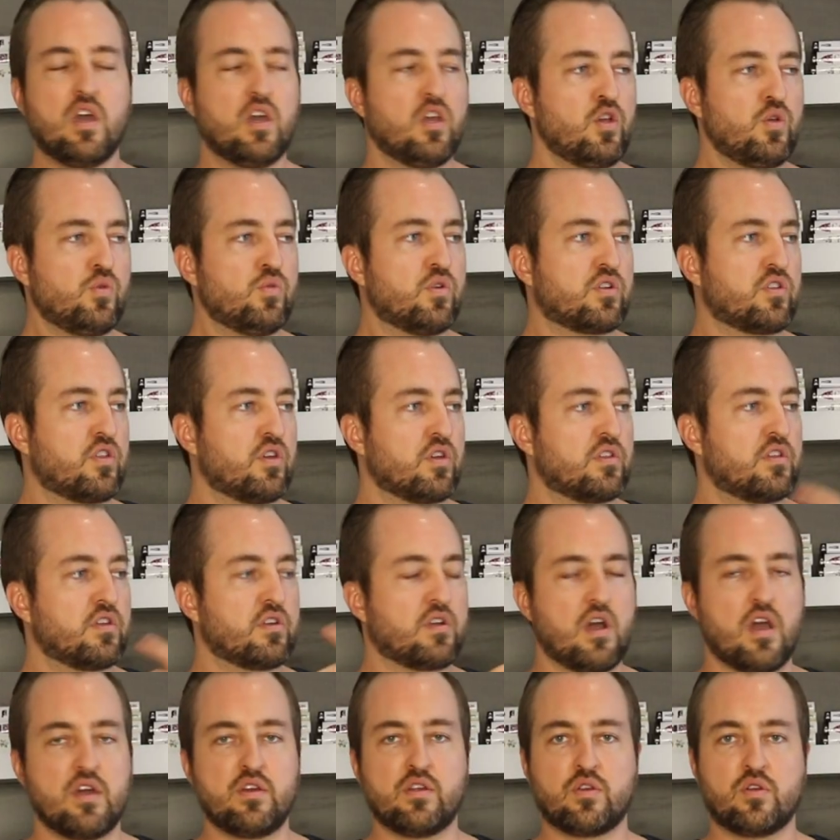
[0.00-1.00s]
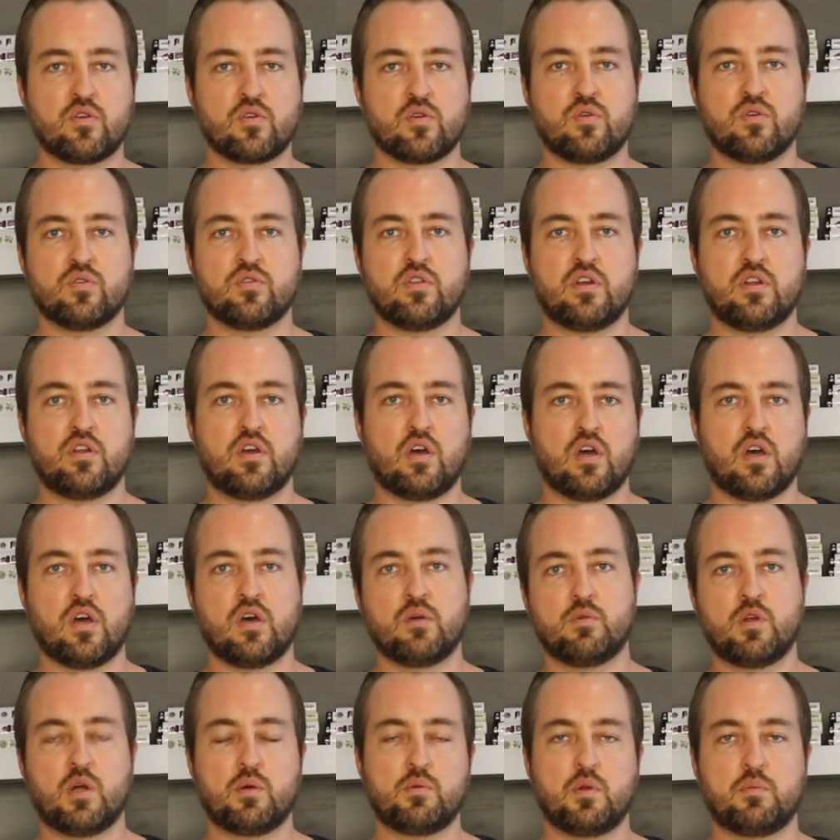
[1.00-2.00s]
You look like the kind of girl that
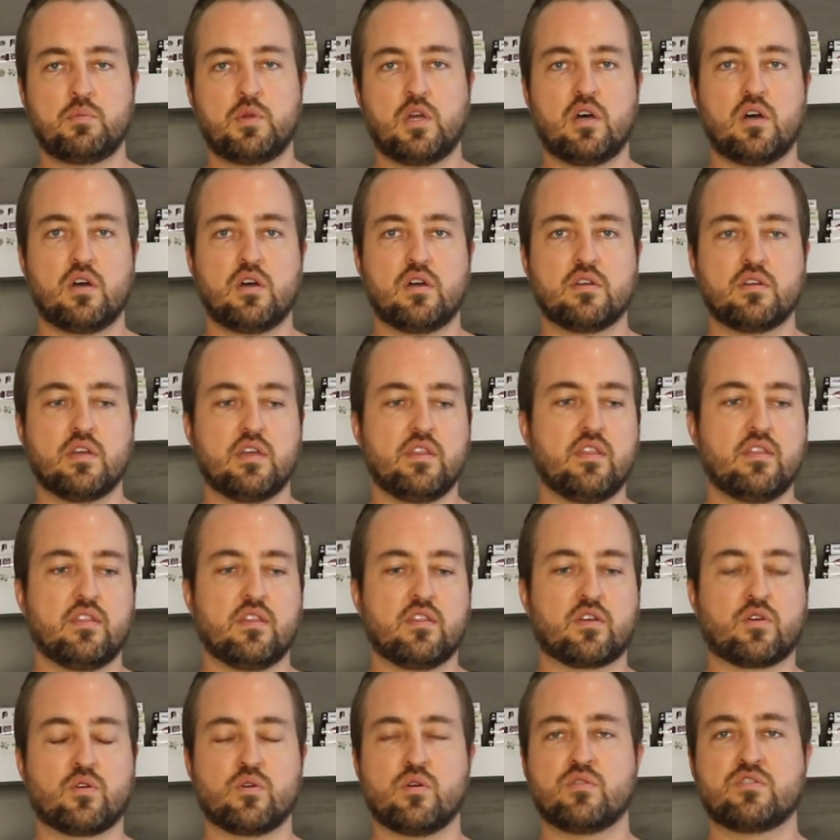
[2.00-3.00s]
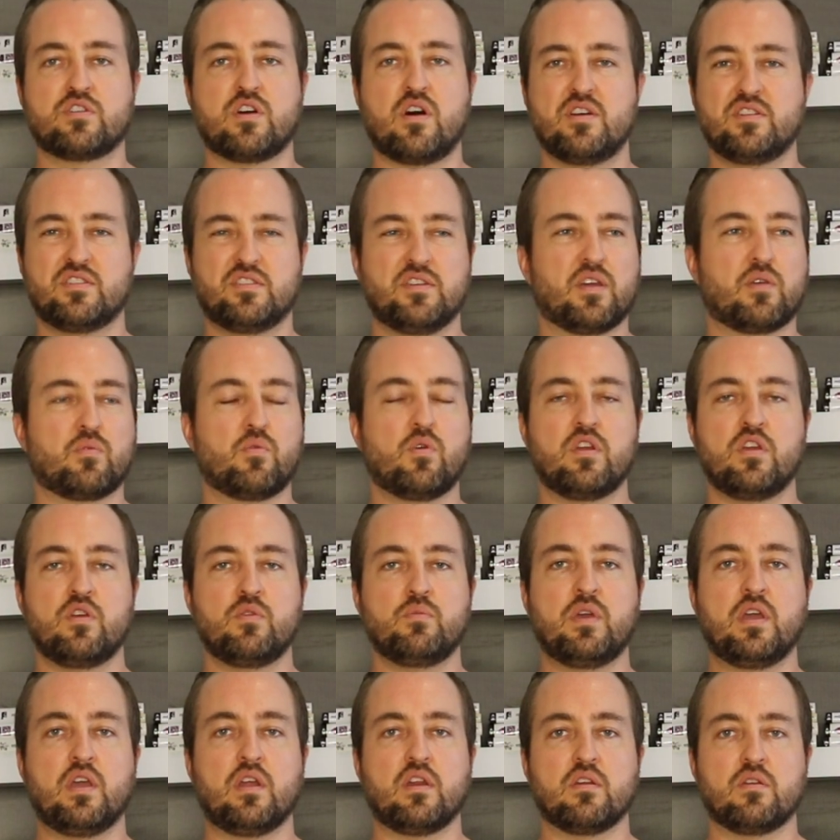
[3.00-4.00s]
uh, blah, blah, blah. And the girl's always like, what do
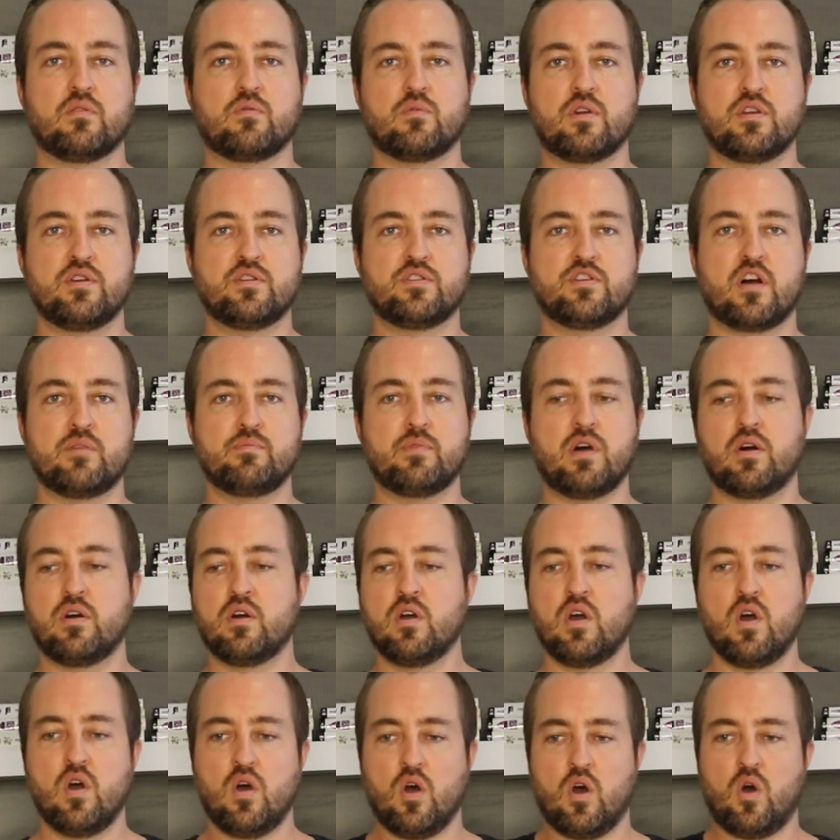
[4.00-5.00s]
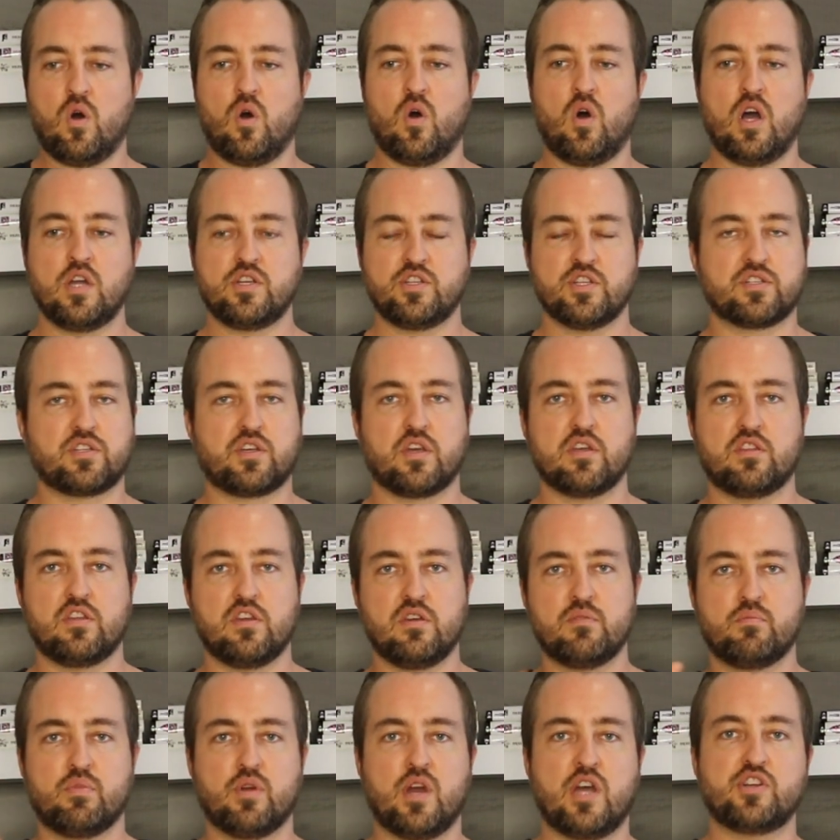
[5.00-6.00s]
you mean? What are you talking about? Oh, I just get
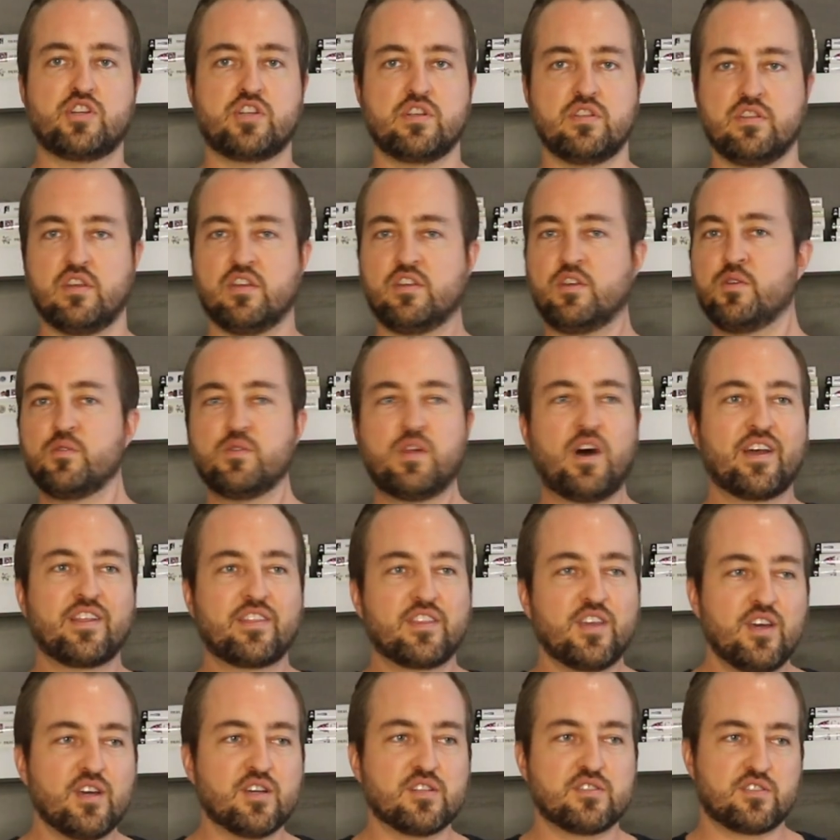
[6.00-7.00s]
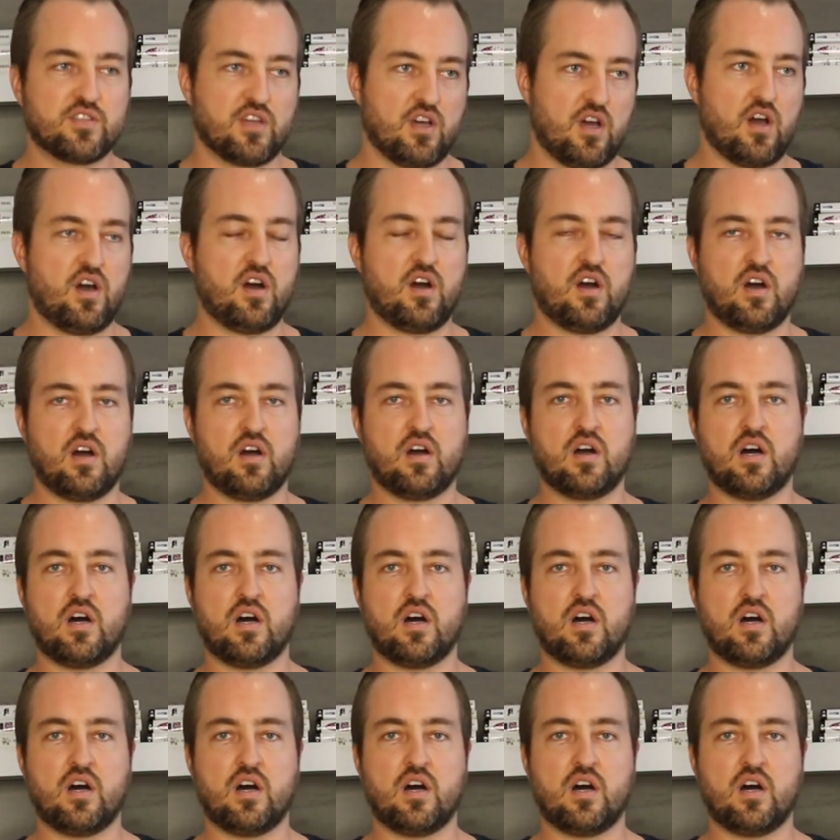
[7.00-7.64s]
the impression that you like this. Ha ha